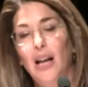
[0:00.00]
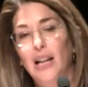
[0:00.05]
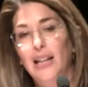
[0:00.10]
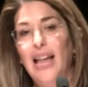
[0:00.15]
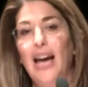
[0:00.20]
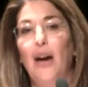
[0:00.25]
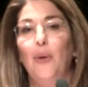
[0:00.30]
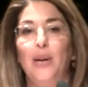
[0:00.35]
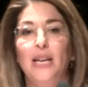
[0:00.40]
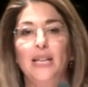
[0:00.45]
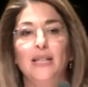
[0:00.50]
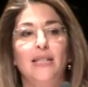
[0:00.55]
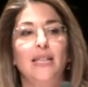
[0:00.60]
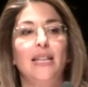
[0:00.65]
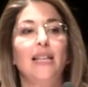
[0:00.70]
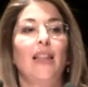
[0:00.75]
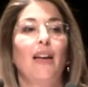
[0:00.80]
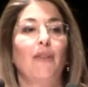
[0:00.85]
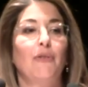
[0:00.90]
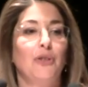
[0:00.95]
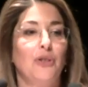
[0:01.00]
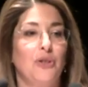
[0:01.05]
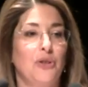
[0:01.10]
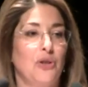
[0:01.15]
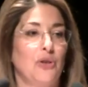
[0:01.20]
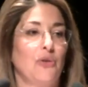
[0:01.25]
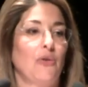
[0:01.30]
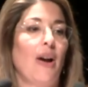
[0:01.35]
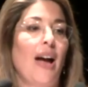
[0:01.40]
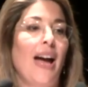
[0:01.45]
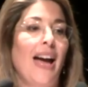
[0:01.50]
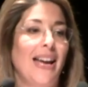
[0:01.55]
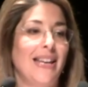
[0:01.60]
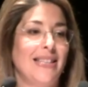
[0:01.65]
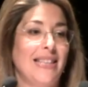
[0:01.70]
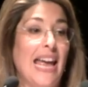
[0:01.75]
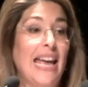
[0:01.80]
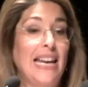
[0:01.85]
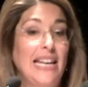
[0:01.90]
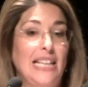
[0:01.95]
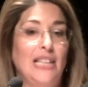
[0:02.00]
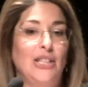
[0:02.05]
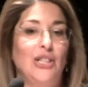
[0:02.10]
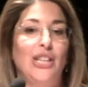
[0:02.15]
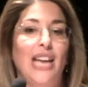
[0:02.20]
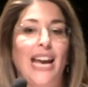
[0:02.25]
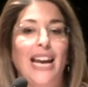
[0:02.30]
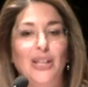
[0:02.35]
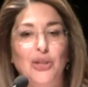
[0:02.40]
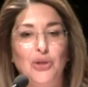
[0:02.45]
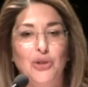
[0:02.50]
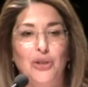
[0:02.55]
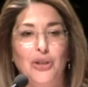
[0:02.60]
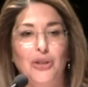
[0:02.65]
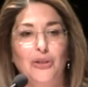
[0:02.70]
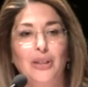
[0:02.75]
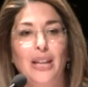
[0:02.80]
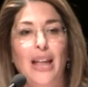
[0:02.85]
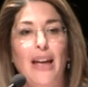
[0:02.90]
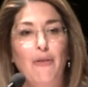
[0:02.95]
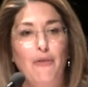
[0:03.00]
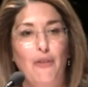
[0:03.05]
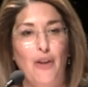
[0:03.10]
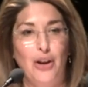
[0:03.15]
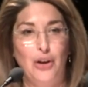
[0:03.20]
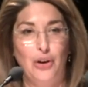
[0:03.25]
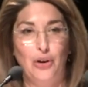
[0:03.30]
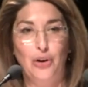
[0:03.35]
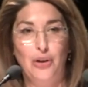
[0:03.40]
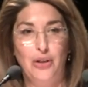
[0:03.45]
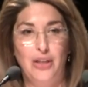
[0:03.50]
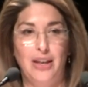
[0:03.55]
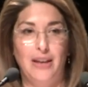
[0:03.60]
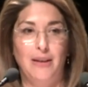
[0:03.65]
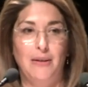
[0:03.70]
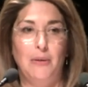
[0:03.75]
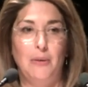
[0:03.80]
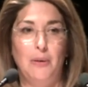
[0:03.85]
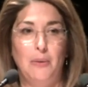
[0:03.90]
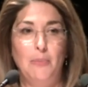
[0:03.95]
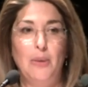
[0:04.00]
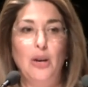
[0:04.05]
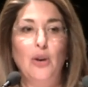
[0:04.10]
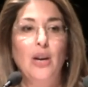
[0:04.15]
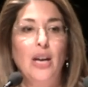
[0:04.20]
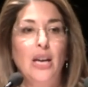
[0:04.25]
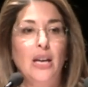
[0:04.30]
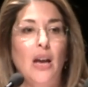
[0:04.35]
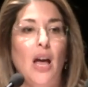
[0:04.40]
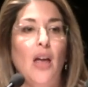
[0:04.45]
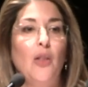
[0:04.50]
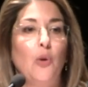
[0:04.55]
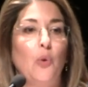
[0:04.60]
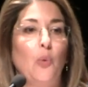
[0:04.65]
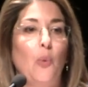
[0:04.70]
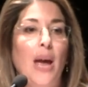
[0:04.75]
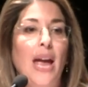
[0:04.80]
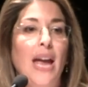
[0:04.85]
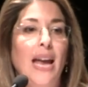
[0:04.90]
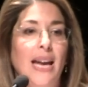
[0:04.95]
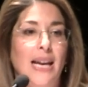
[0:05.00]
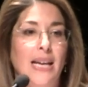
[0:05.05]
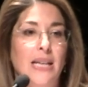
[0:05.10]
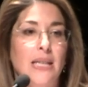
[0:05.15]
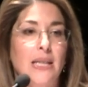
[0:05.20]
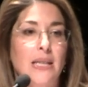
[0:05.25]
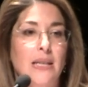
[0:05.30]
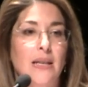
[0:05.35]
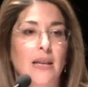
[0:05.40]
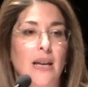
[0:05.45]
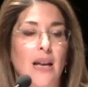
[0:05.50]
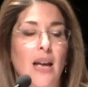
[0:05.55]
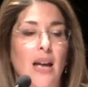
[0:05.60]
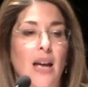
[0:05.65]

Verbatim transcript: allowing sea levels to rise and endanger life on Earth in myriad other ways